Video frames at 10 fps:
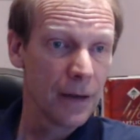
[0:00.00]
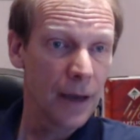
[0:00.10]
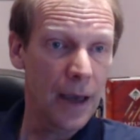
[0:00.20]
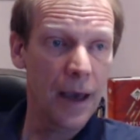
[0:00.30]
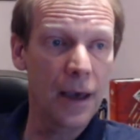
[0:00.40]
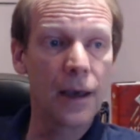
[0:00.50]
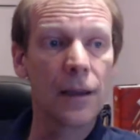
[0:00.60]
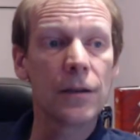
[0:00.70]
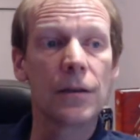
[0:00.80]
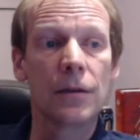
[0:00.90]

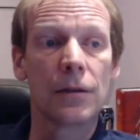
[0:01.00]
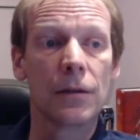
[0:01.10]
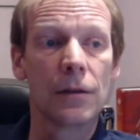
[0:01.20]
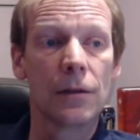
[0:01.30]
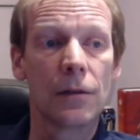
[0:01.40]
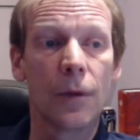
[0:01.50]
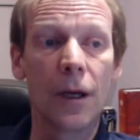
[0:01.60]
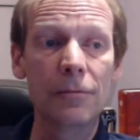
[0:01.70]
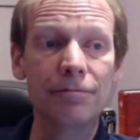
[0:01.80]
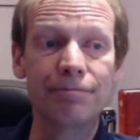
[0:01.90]
And,
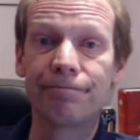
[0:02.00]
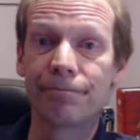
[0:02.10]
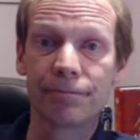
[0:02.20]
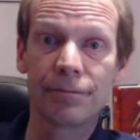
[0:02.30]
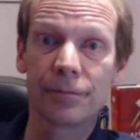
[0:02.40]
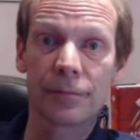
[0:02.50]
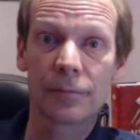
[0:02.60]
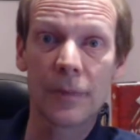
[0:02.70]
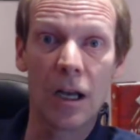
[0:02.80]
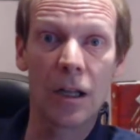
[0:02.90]
well,
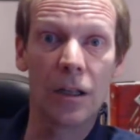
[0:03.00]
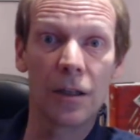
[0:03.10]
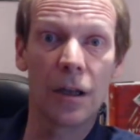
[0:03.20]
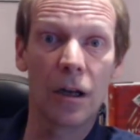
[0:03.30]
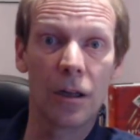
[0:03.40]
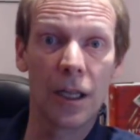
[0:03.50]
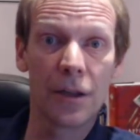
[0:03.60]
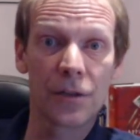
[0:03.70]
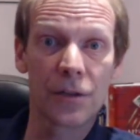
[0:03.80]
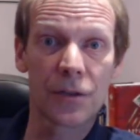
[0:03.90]
all
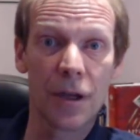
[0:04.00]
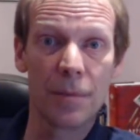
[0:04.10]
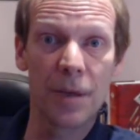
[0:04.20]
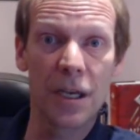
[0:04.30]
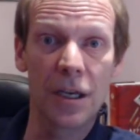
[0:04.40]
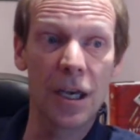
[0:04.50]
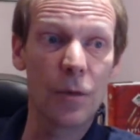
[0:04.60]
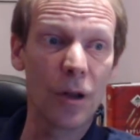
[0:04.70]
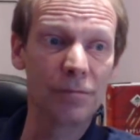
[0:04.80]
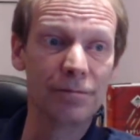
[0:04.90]
else being
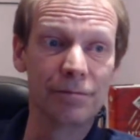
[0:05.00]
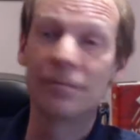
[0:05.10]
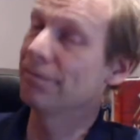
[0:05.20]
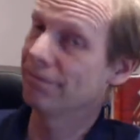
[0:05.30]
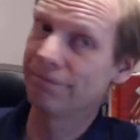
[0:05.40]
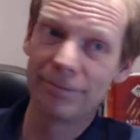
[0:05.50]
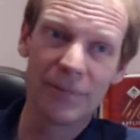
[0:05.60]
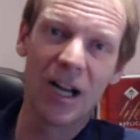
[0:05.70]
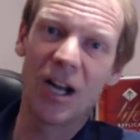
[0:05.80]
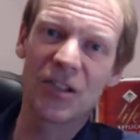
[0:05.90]
equal,
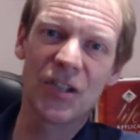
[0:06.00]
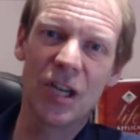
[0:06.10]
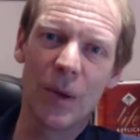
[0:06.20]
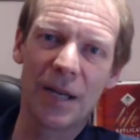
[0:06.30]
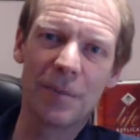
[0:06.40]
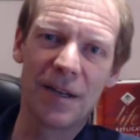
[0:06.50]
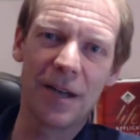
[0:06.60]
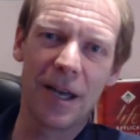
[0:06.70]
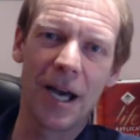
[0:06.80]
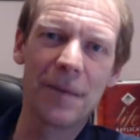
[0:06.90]
I'll see you on
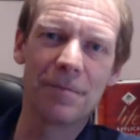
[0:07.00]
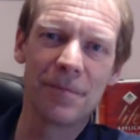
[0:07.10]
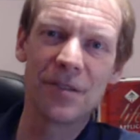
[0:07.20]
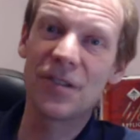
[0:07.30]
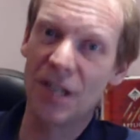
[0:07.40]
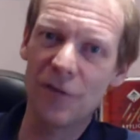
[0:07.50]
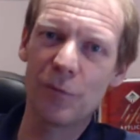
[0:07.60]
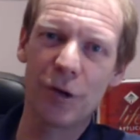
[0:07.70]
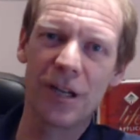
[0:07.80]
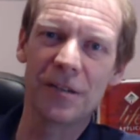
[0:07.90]
Monday. I'm
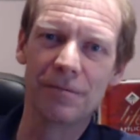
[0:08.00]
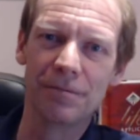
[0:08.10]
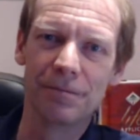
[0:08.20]
Steve Britton.